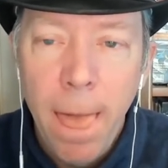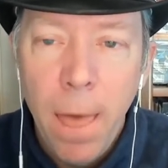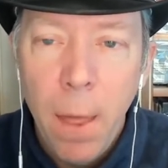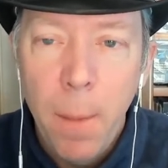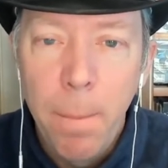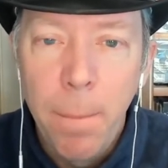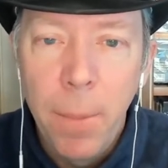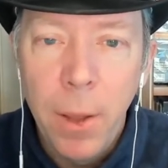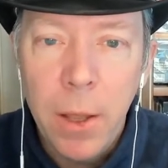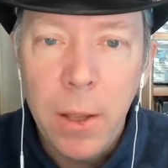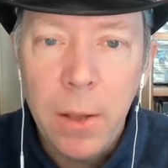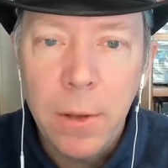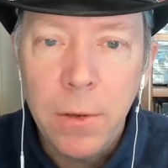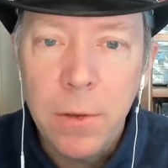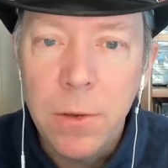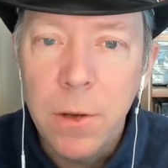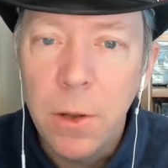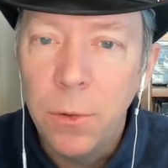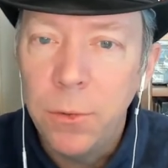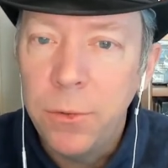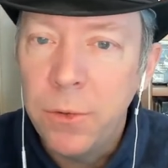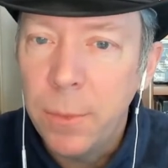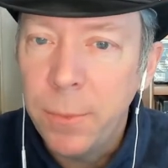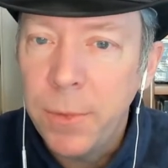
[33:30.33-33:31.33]
But you
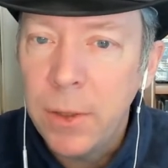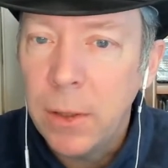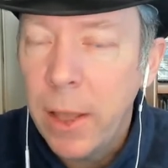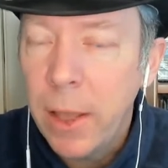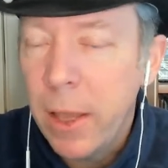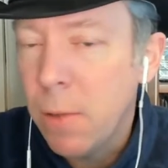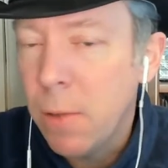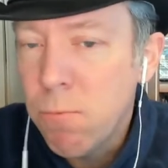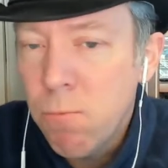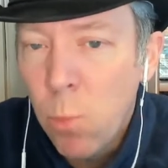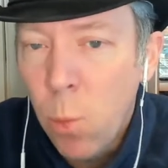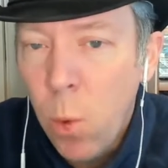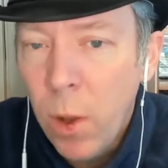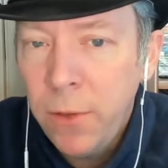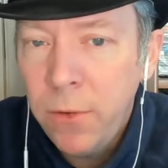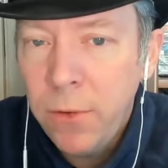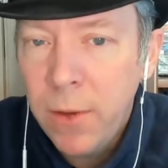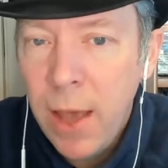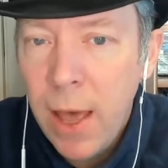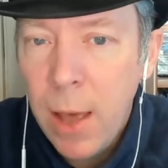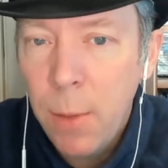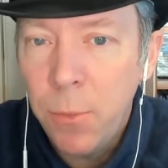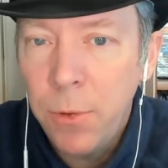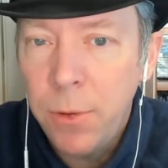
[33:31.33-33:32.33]
know something like
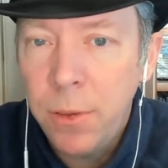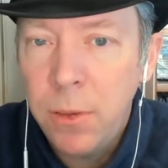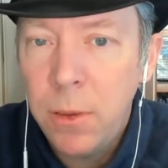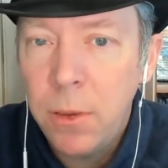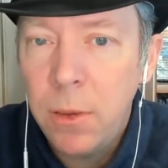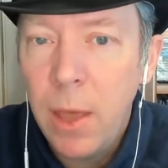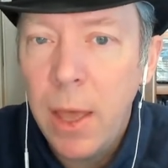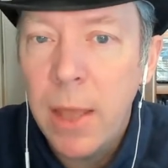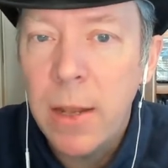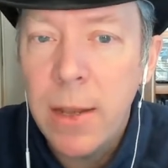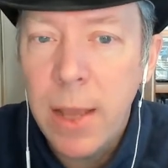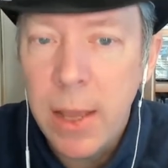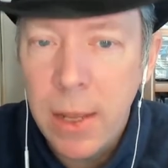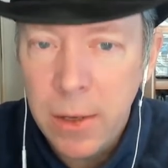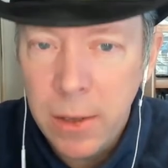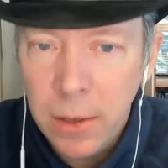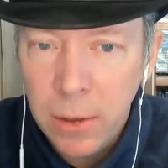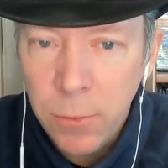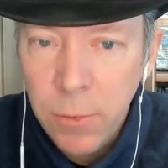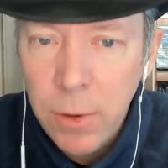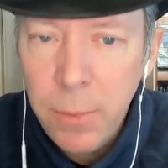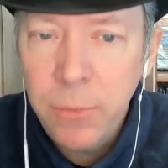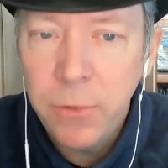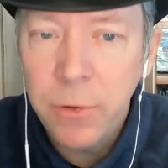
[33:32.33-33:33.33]
WhatsApp with end to end
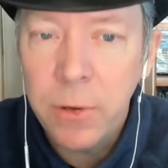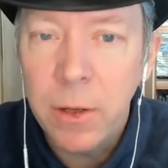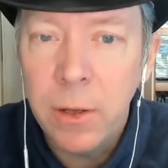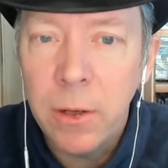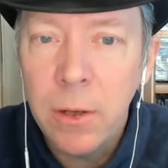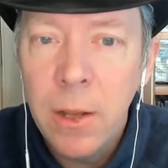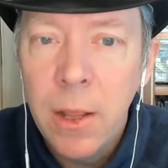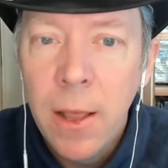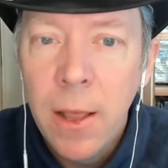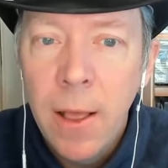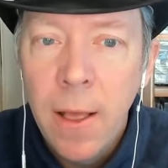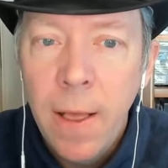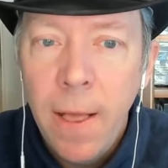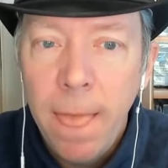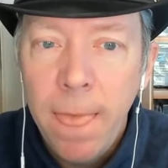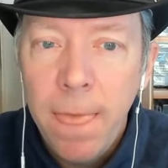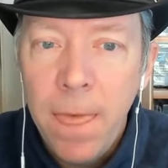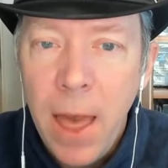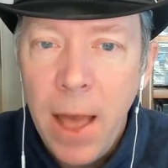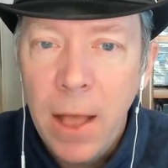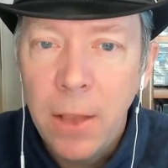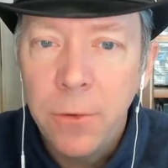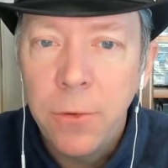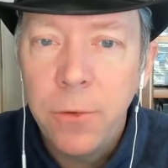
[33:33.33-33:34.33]
encryption
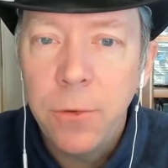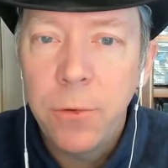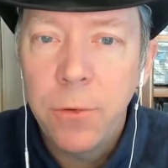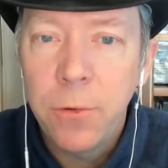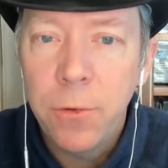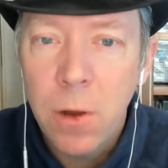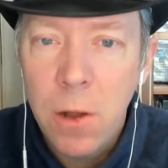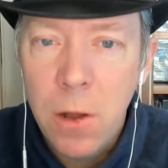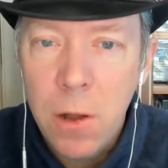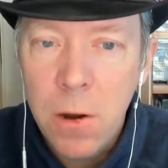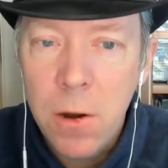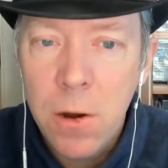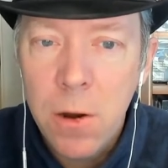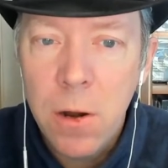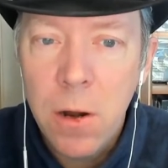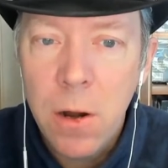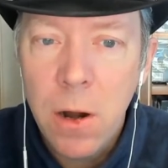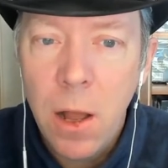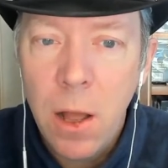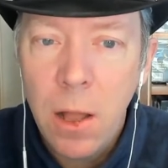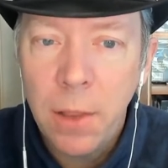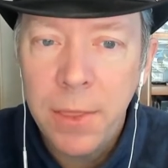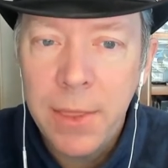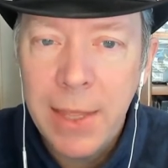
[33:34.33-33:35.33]
has stronger
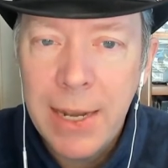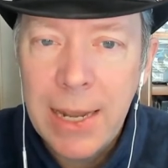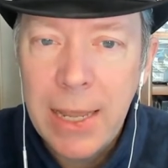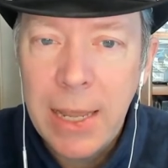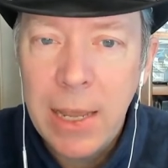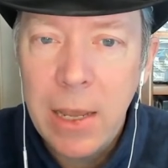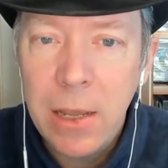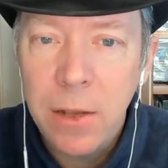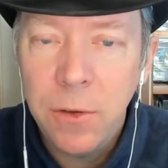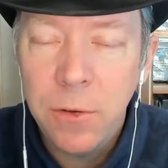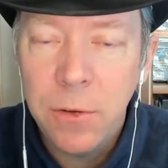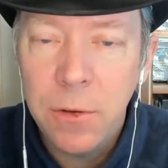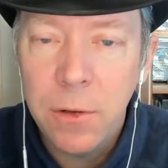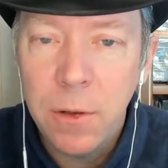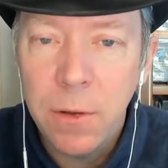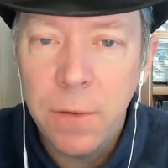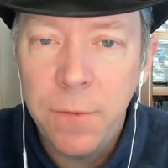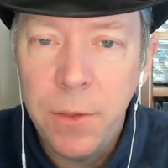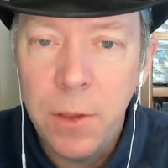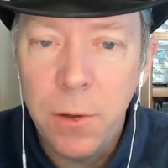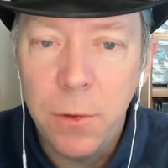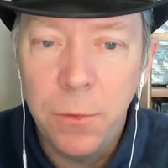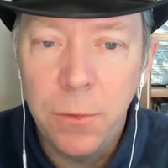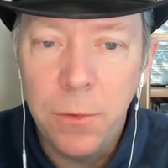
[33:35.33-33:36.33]
authentication of
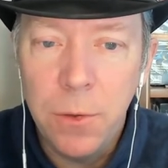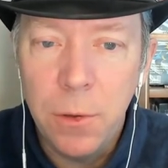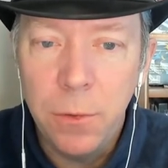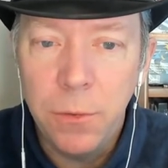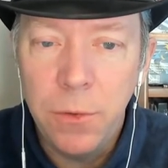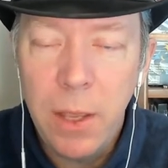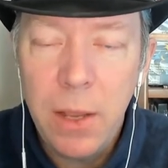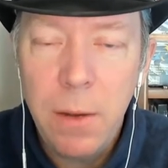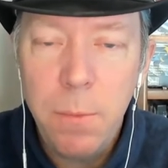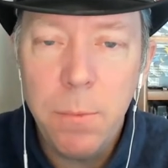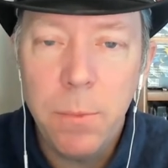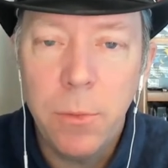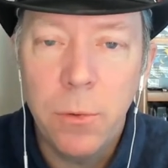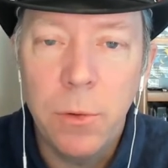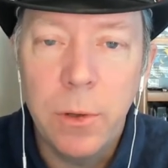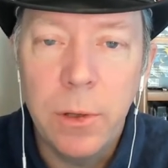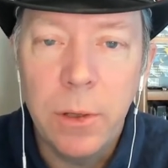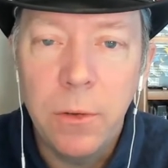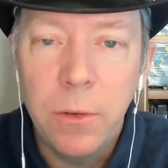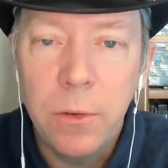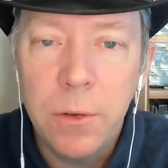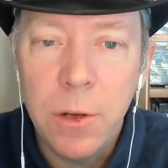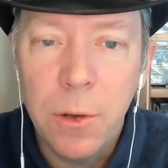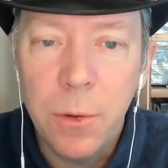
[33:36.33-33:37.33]
those those
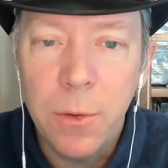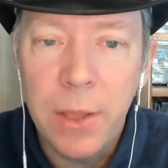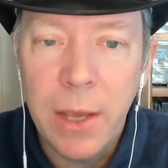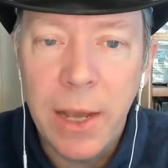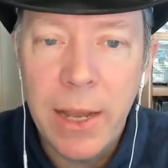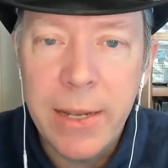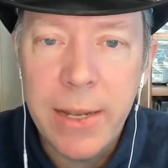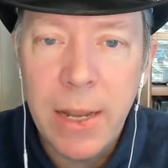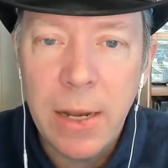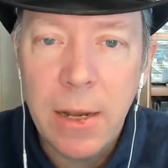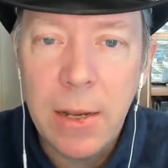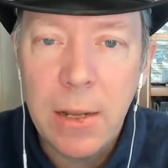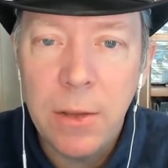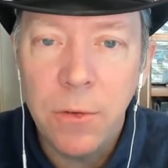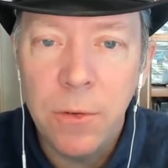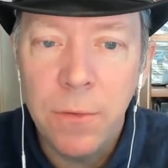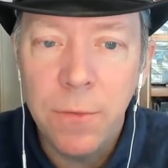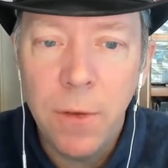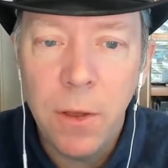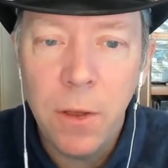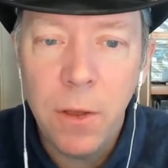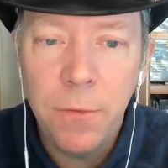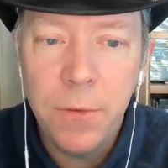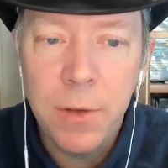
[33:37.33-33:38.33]
endpoints. You know the identities
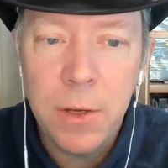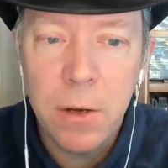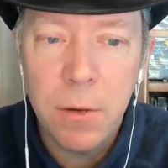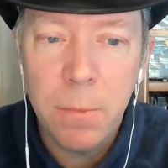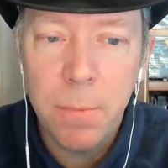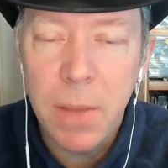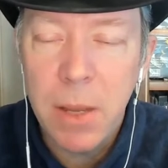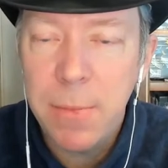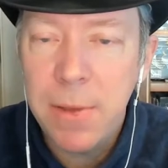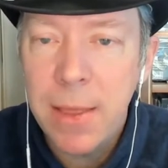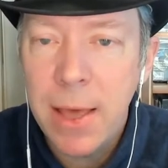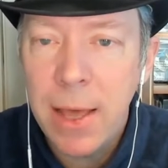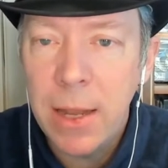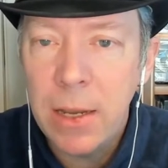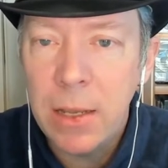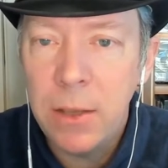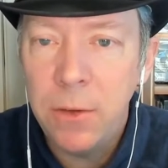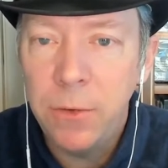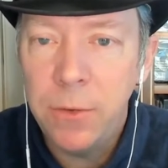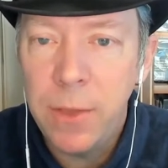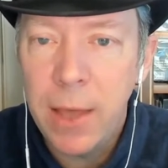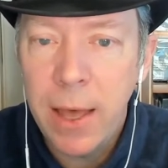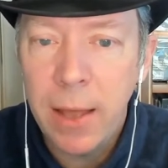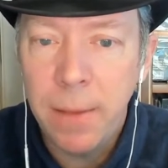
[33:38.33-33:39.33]
involved here. Maybe that
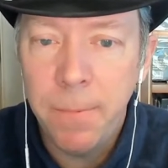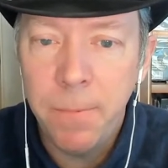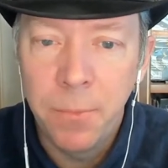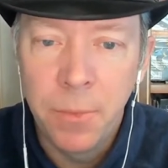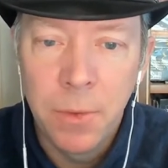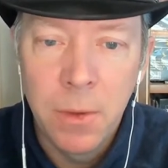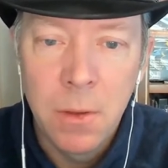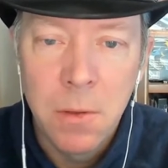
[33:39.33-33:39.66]
is that.